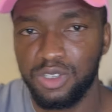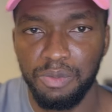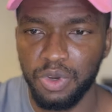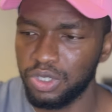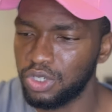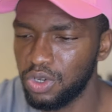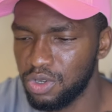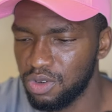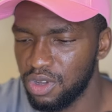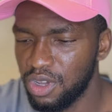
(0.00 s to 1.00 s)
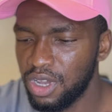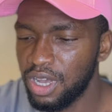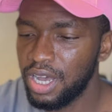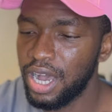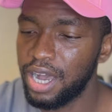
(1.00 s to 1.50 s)
So I'm going to show you
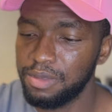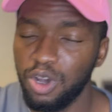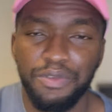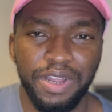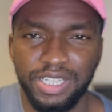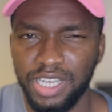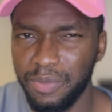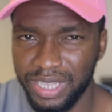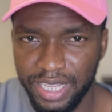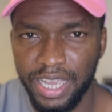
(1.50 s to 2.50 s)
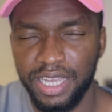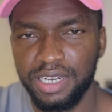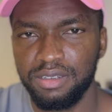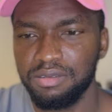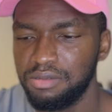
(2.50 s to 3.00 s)
the offer letter, but
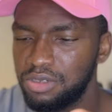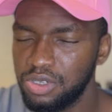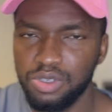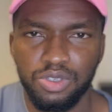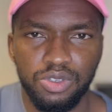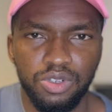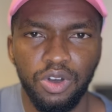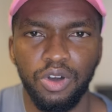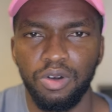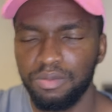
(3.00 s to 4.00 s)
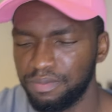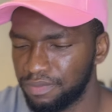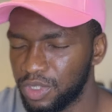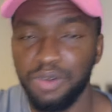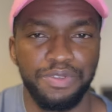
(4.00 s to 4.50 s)
then due to, you know,
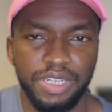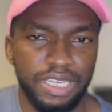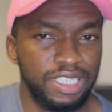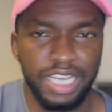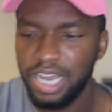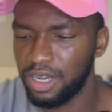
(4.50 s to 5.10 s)
confidential